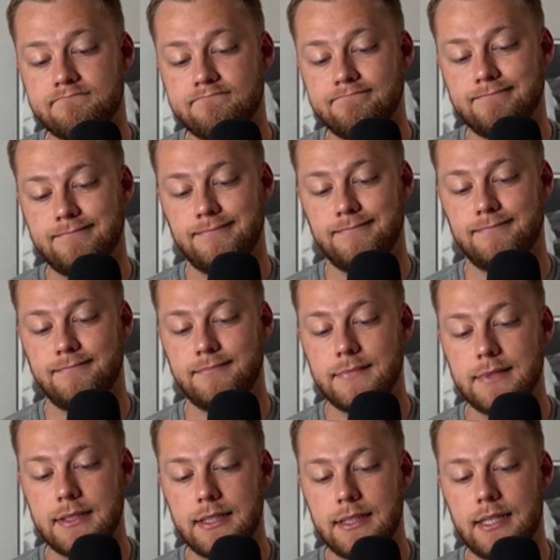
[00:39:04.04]

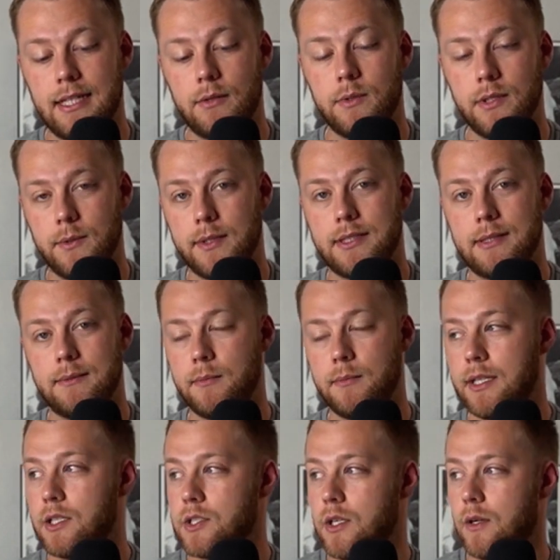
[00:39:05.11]
I really want them to
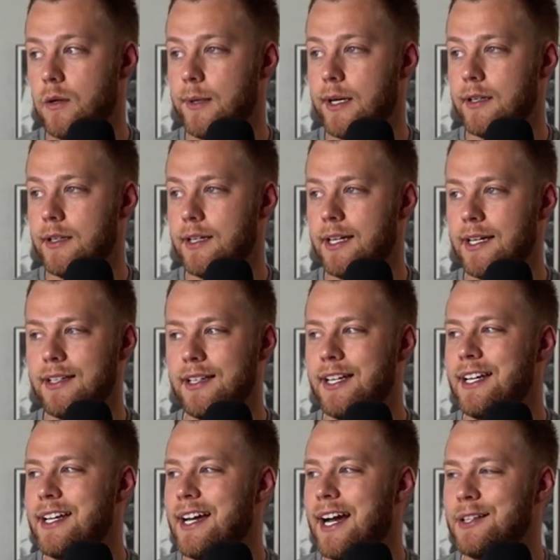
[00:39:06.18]
make a show about it. And
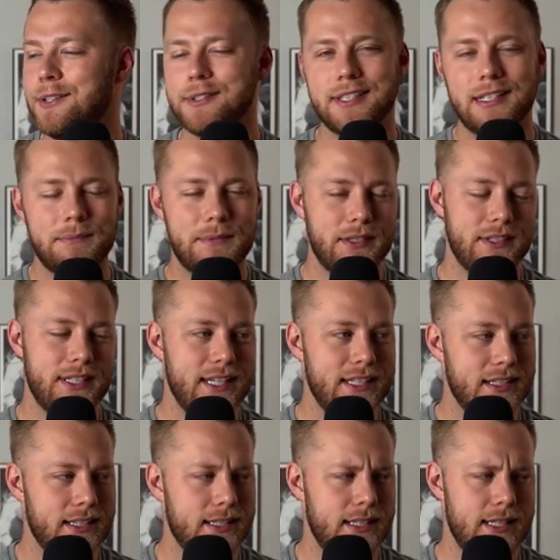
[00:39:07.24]
I looked it up the other day,
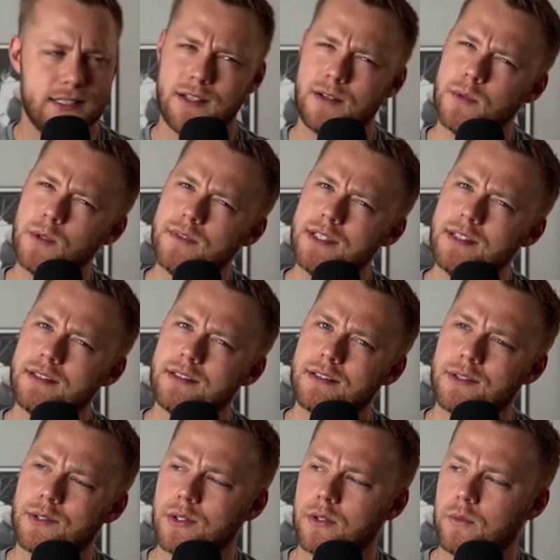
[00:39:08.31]
like, is there a movie?
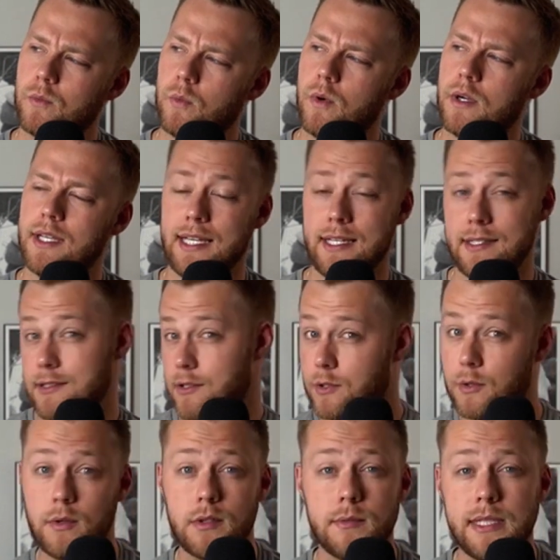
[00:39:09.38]
Or what, is there
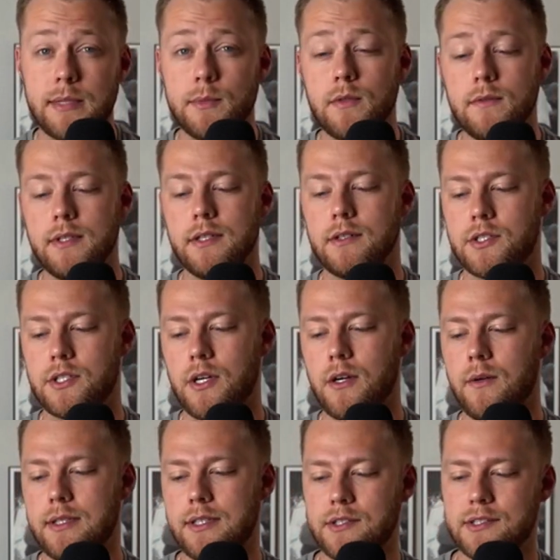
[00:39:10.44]
going to be a movie or show?
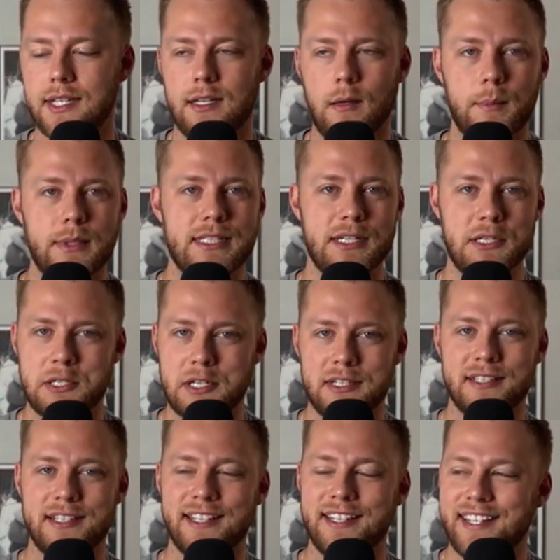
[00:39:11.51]
And there's like a
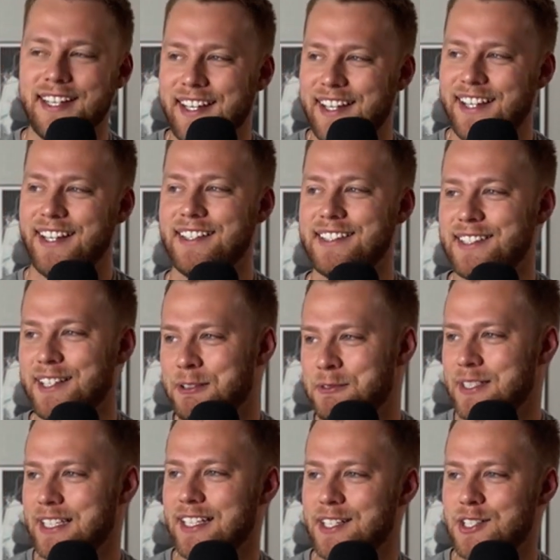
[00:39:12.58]
petition and stuff to
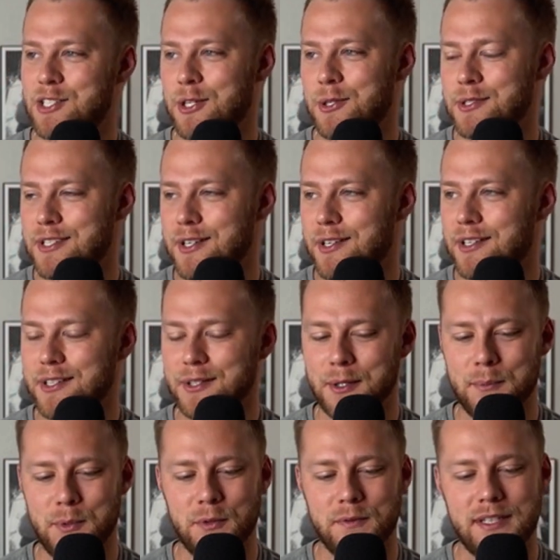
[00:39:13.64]
get a show started or a
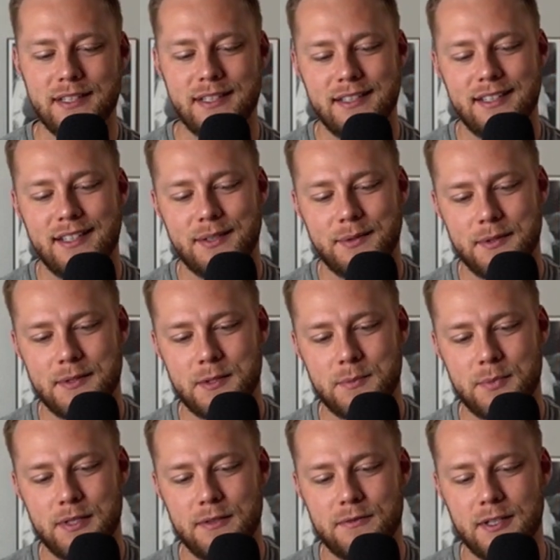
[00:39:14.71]
movie, which is
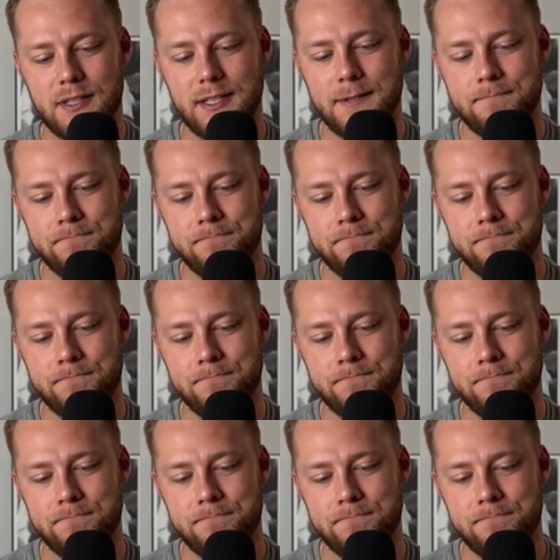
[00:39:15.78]
pretty funny.